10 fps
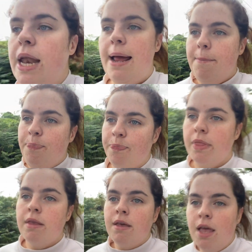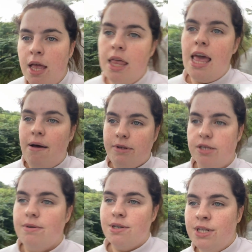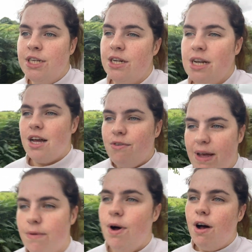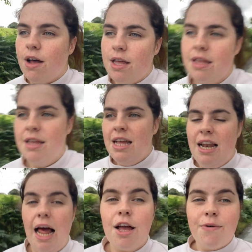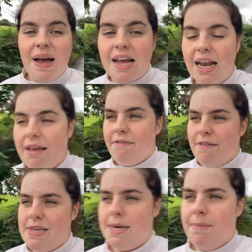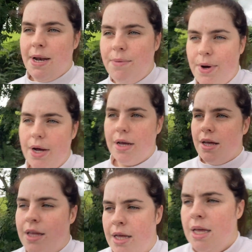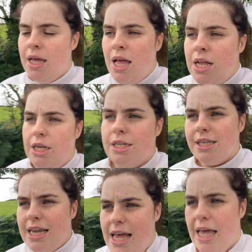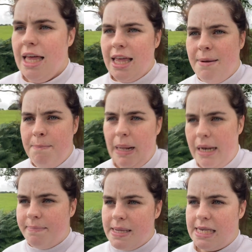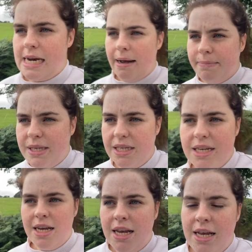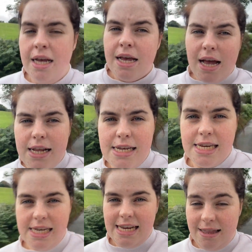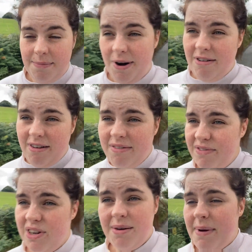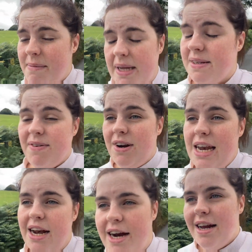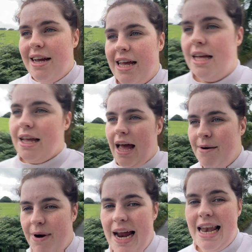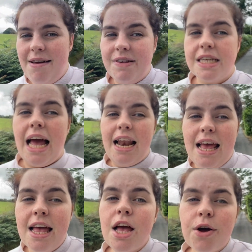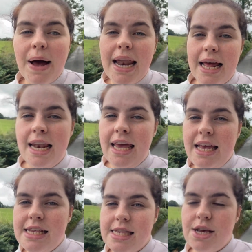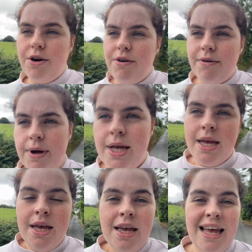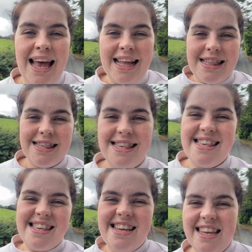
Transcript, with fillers: um, yeah. So we're only doing a quick walk, a quick like 15 minute walk, just to build up the steps and take the burden off doing a big massive walk later. Kind of where I live is kind of quite hilly, so it's